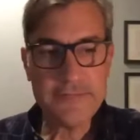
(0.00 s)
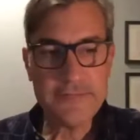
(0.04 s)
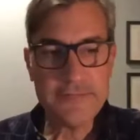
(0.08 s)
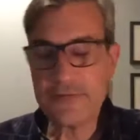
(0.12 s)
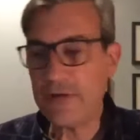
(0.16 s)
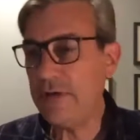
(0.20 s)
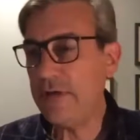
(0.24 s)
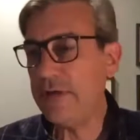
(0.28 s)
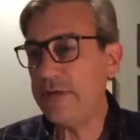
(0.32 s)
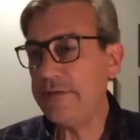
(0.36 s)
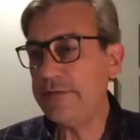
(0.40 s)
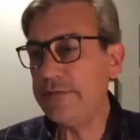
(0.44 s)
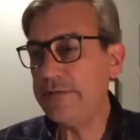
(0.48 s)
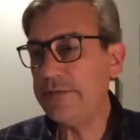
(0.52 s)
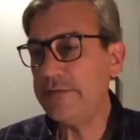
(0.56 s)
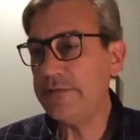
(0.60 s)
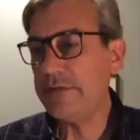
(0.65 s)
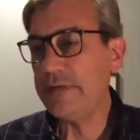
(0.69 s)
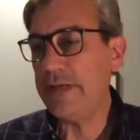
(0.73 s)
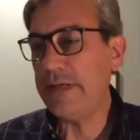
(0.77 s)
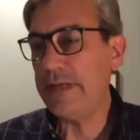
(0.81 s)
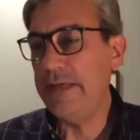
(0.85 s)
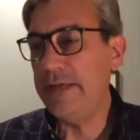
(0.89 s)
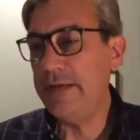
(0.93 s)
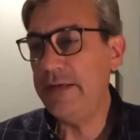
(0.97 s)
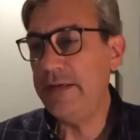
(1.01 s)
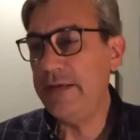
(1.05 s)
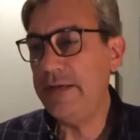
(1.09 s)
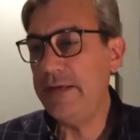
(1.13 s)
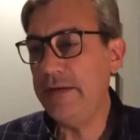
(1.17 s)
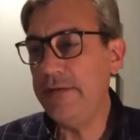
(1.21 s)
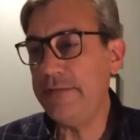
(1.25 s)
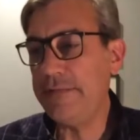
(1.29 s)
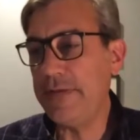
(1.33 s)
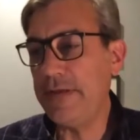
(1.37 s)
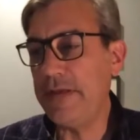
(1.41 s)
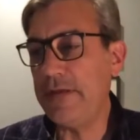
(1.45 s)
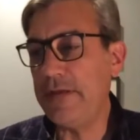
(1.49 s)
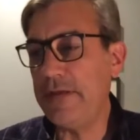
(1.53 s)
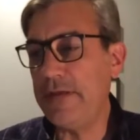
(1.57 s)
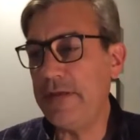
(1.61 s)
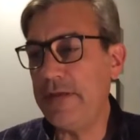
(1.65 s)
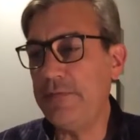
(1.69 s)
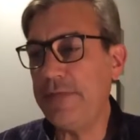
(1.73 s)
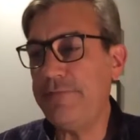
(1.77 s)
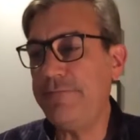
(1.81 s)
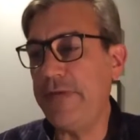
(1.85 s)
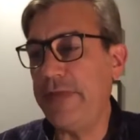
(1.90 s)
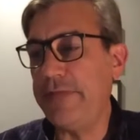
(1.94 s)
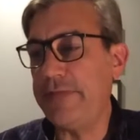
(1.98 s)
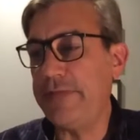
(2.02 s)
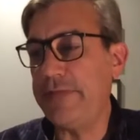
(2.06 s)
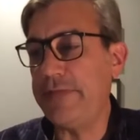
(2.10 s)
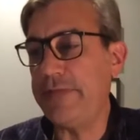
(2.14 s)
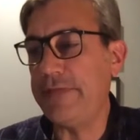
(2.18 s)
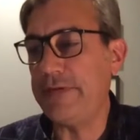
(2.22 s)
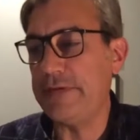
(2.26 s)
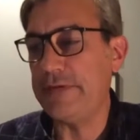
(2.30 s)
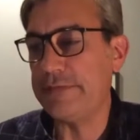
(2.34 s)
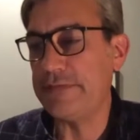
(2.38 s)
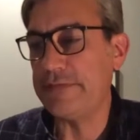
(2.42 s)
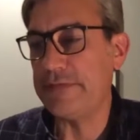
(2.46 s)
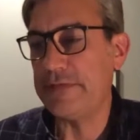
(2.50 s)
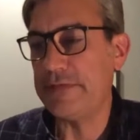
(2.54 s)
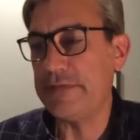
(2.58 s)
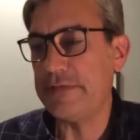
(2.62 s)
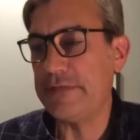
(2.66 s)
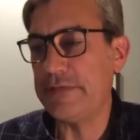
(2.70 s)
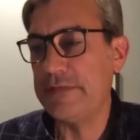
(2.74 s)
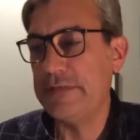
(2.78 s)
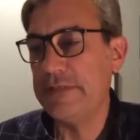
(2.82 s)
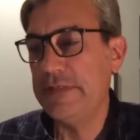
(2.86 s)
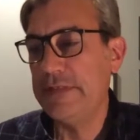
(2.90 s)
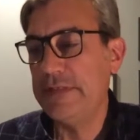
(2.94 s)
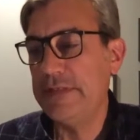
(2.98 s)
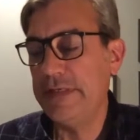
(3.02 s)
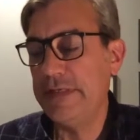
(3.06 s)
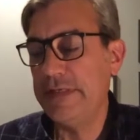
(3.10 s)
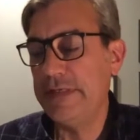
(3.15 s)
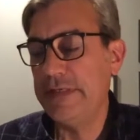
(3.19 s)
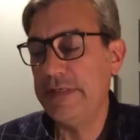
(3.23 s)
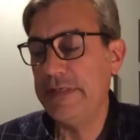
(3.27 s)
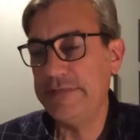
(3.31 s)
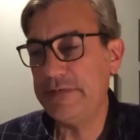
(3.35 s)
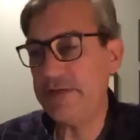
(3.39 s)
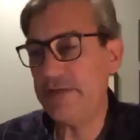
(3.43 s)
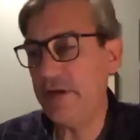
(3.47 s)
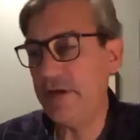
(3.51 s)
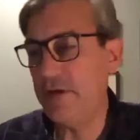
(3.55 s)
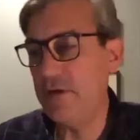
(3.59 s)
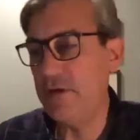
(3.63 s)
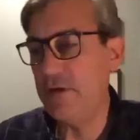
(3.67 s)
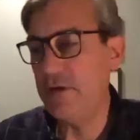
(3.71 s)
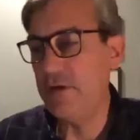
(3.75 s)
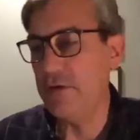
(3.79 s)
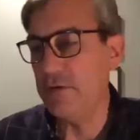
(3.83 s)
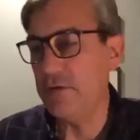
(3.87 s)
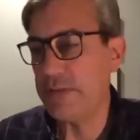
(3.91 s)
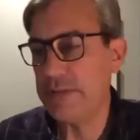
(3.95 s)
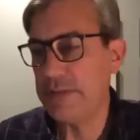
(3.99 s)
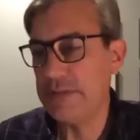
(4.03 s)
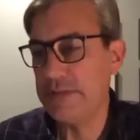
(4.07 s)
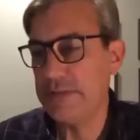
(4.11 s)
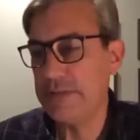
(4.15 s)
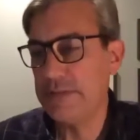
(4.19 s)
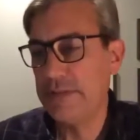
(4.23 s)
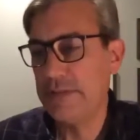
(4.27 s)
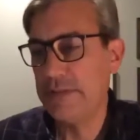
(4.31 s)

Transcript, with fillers: This is called "Here the Thing with Feathers Isn't Hope,